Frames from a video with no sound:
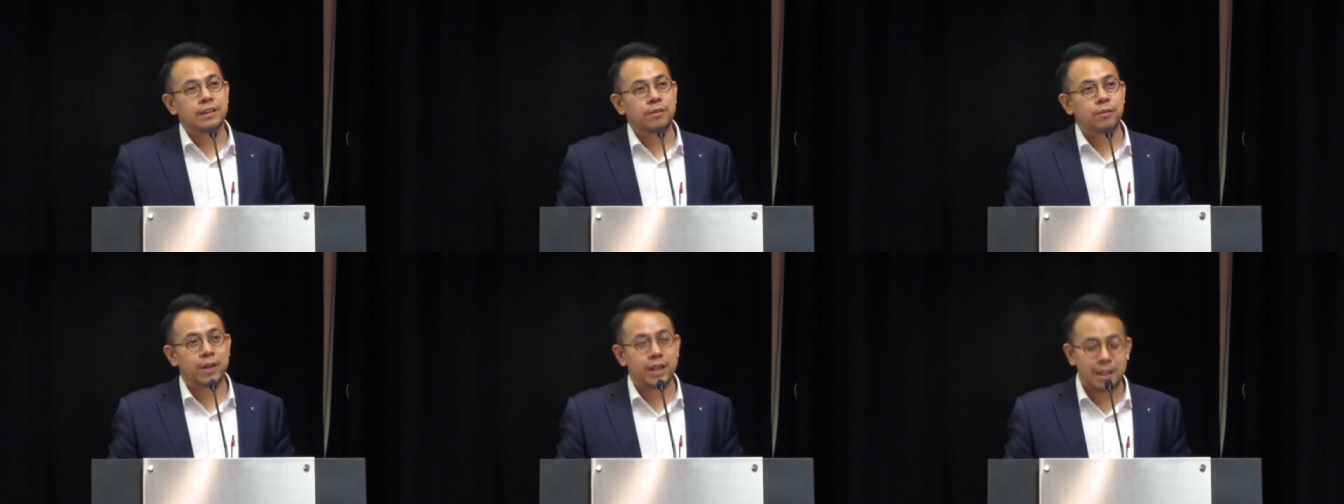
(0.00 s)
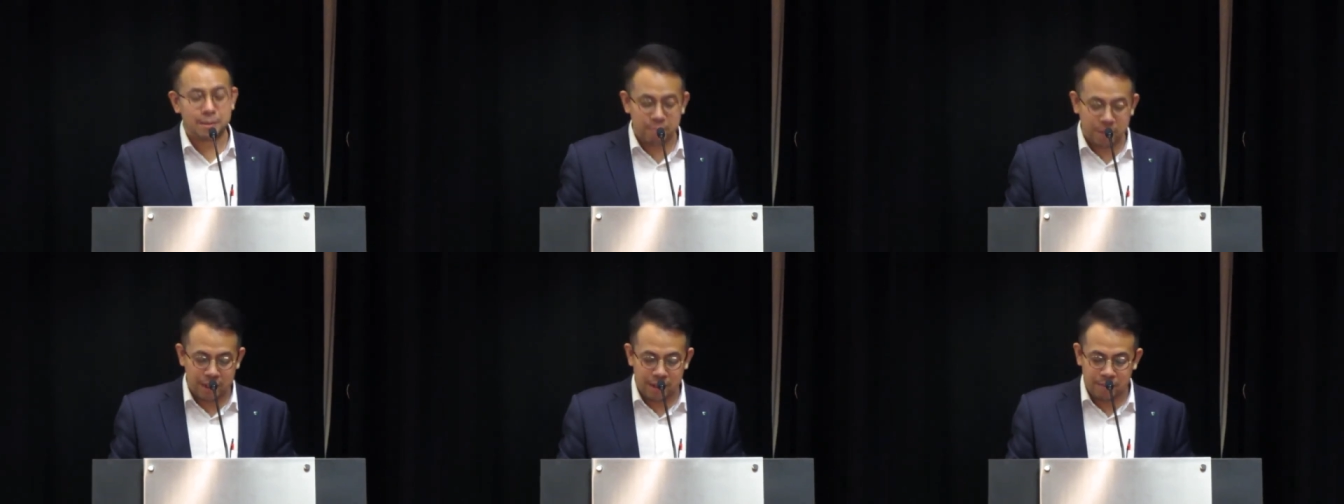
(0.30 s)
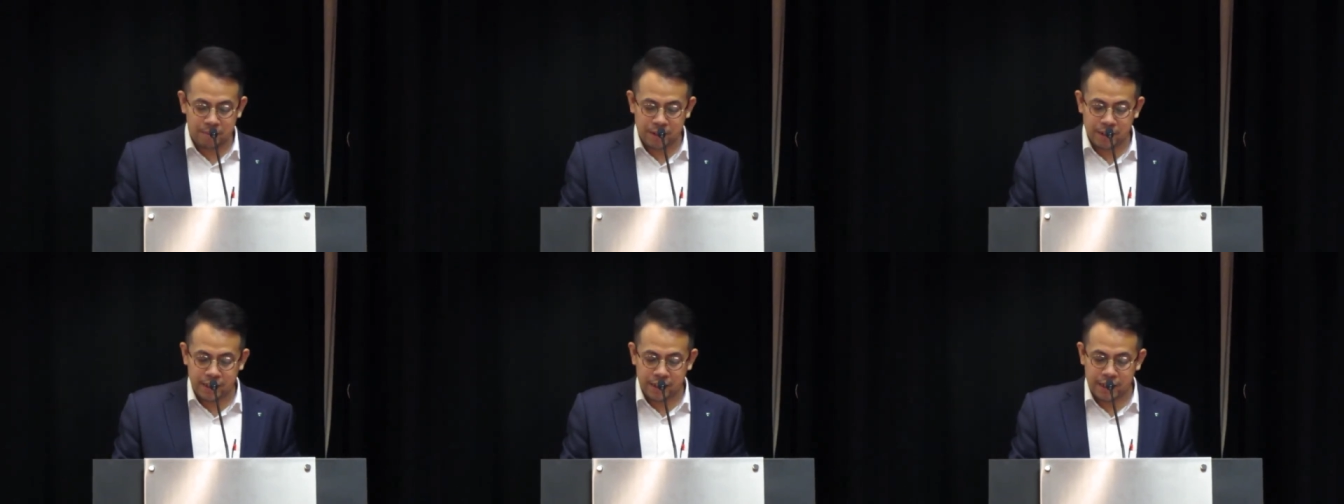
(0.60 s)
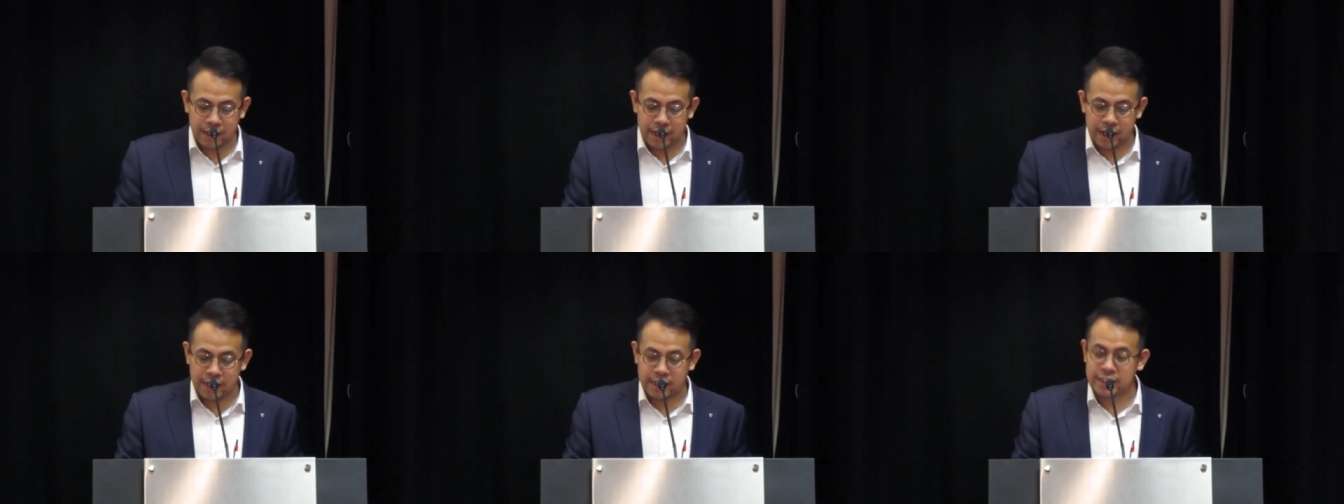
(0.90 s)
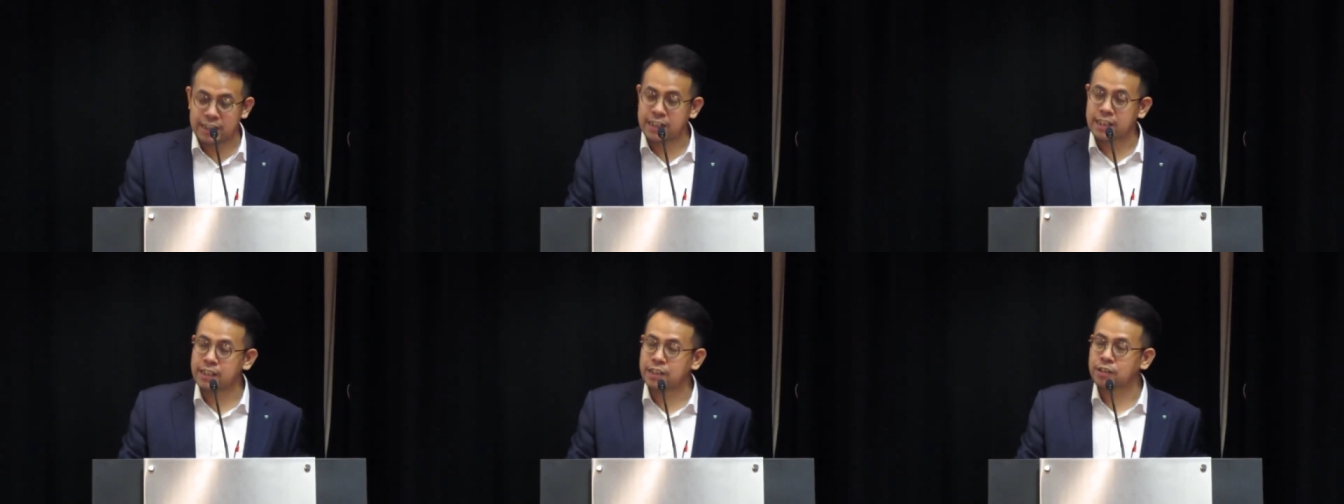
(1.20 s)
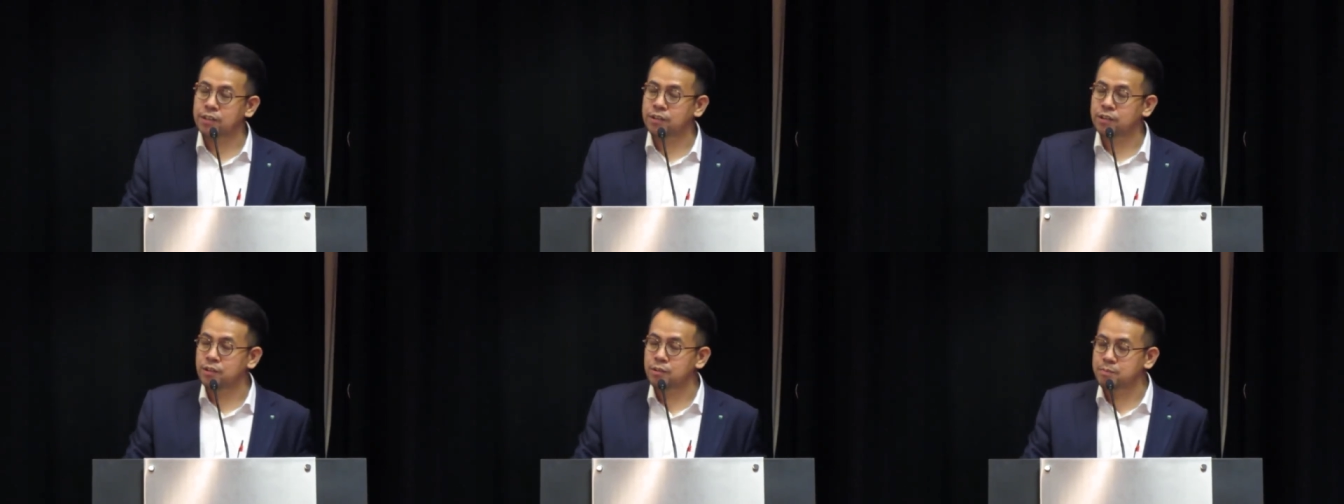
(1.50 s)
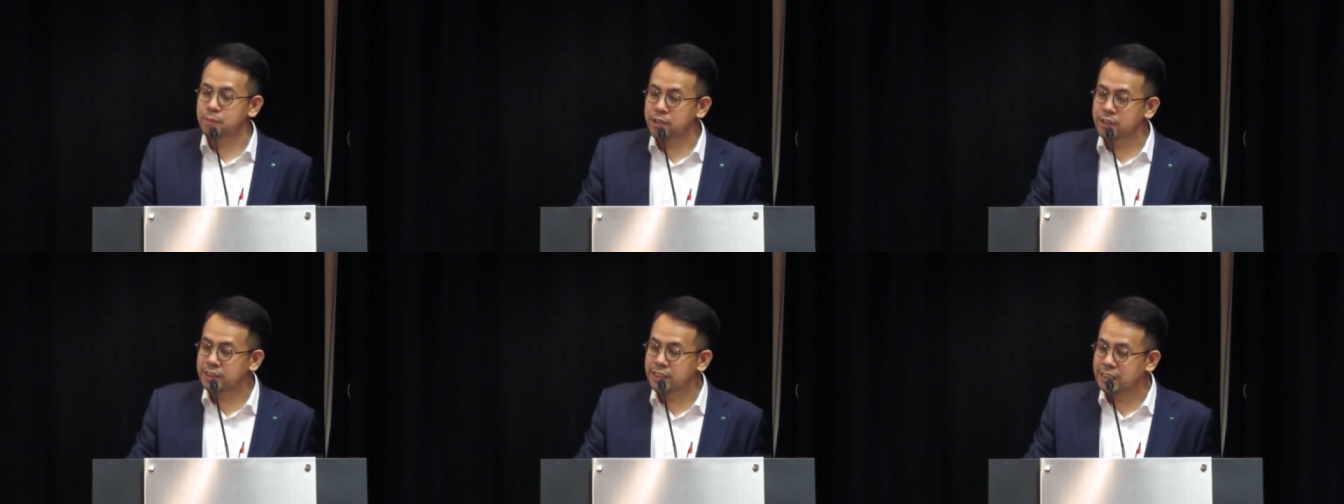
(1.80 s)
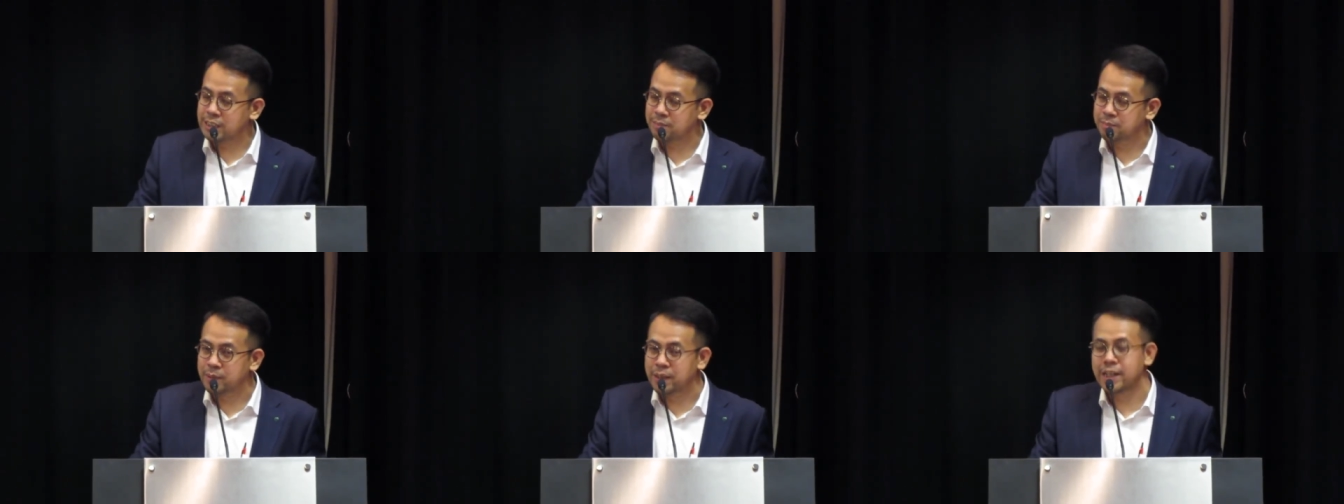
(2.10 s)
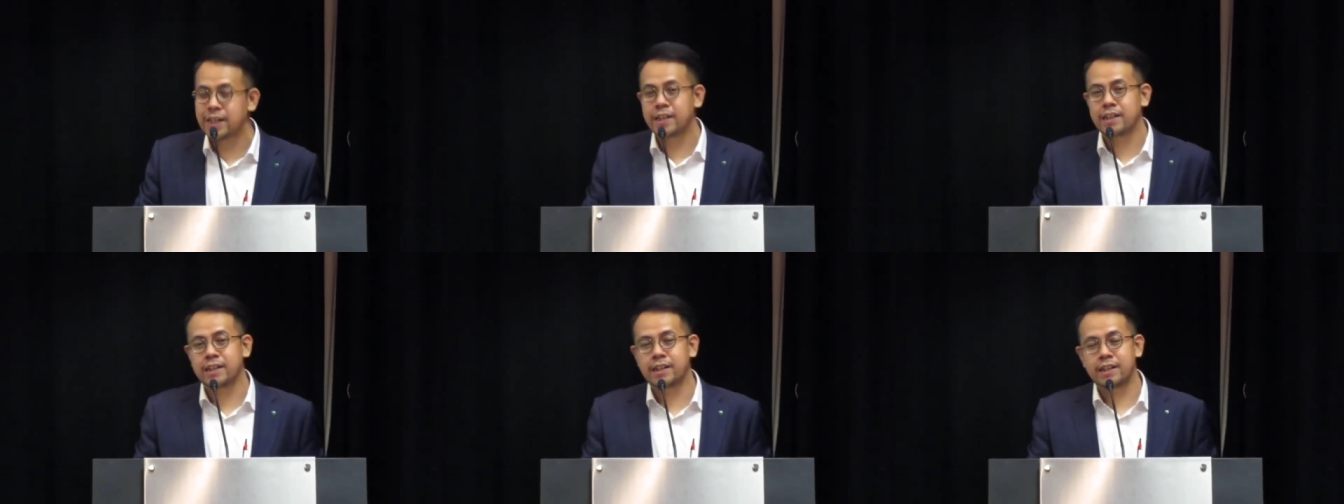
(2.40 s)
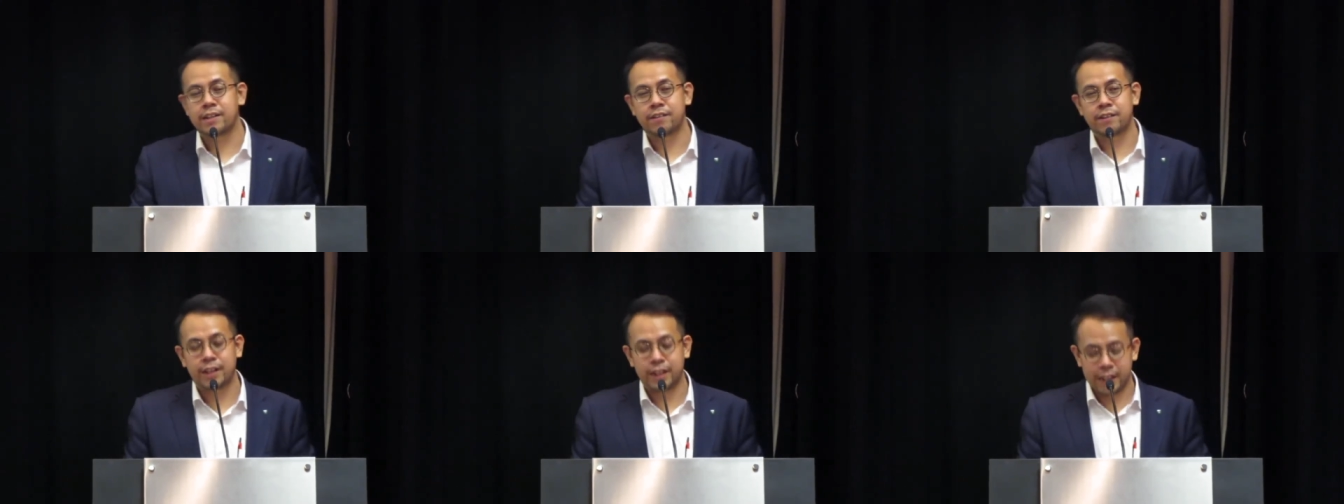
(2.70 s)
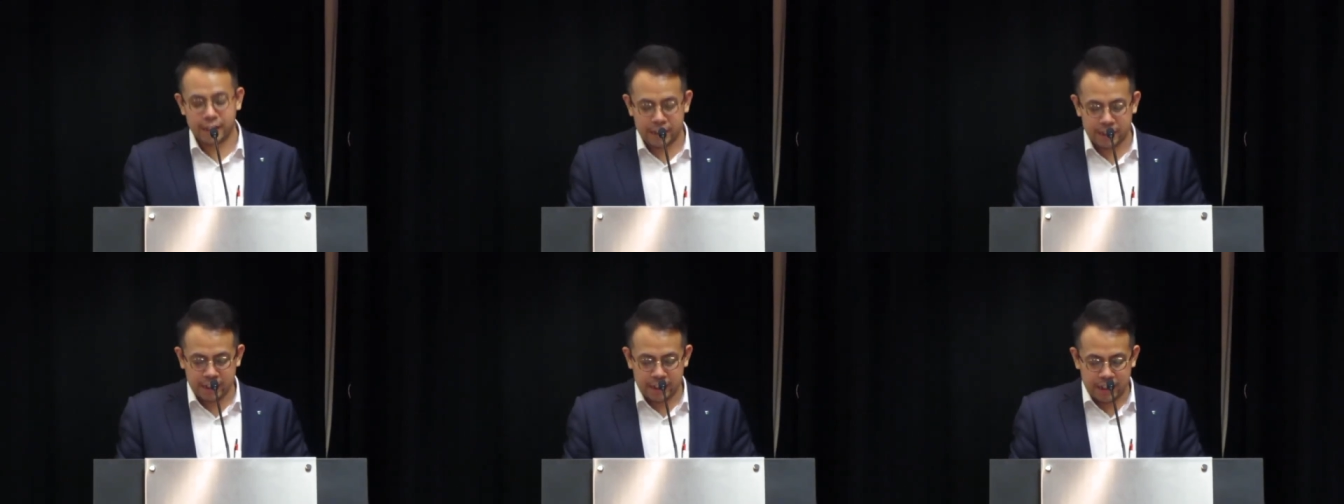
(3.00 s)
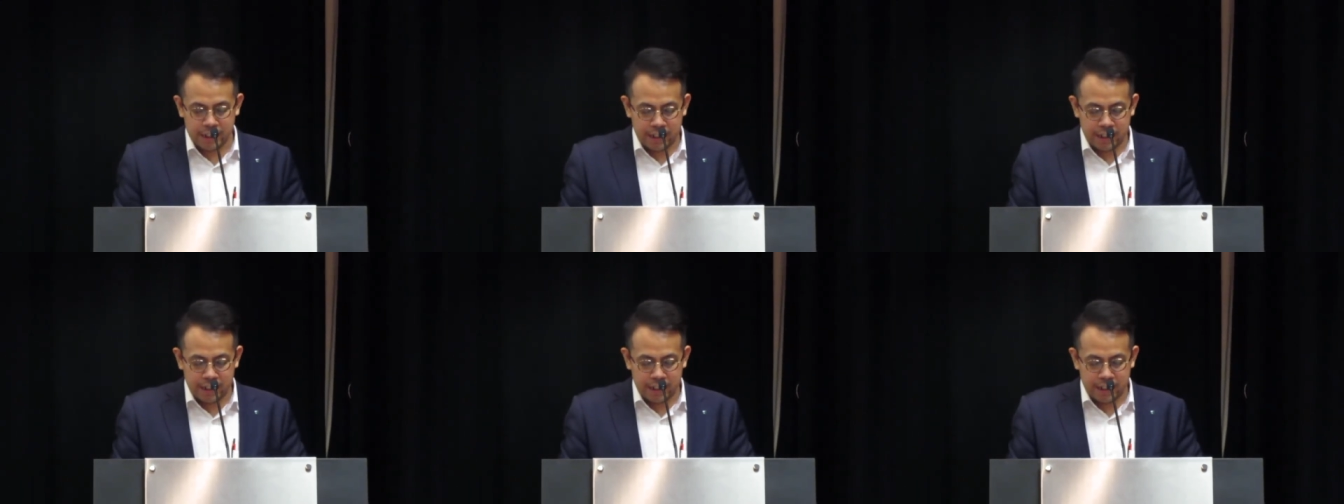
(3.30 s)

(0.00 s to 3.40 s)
1MDB and the 2.6 billion ringgit